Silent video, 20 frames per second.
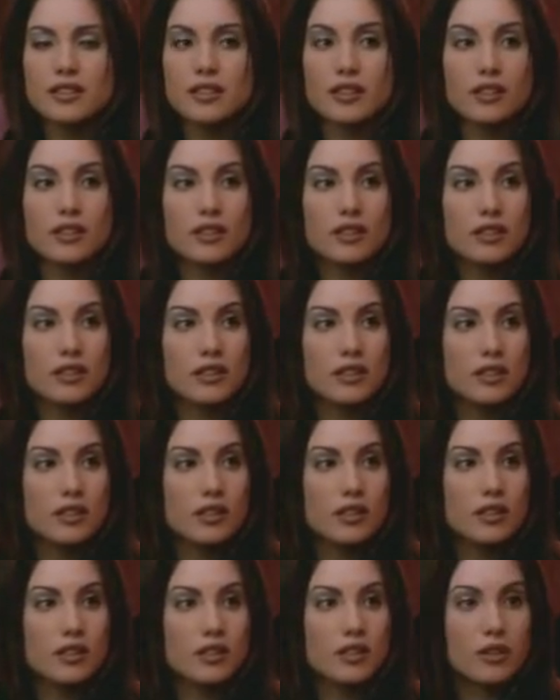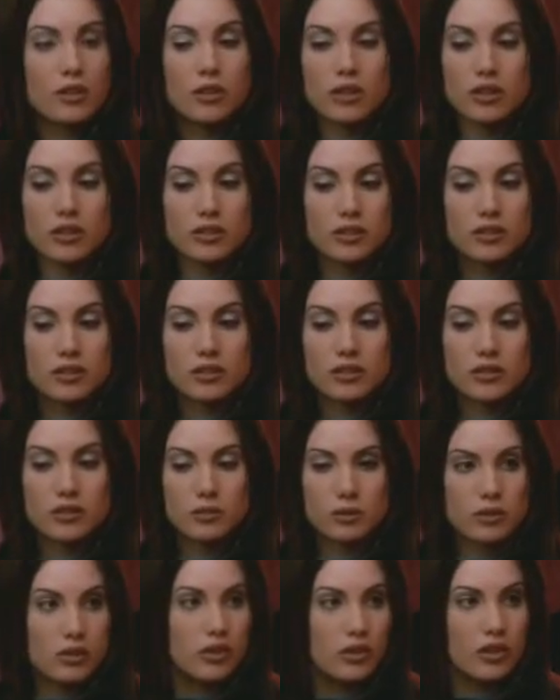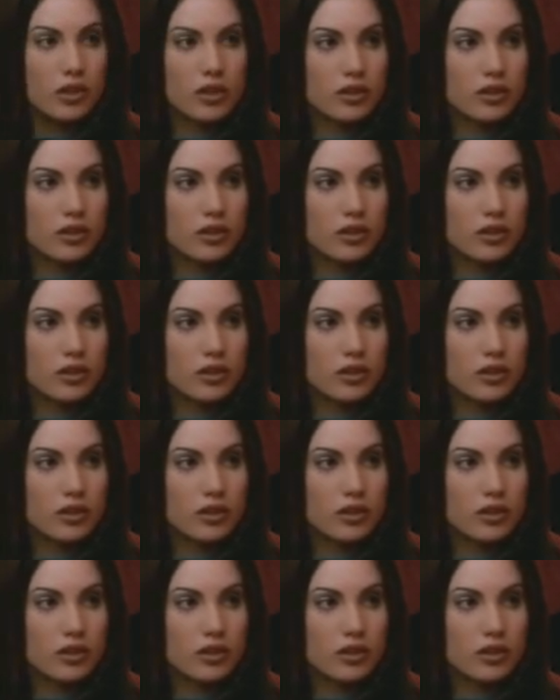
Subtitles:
(no one is talking)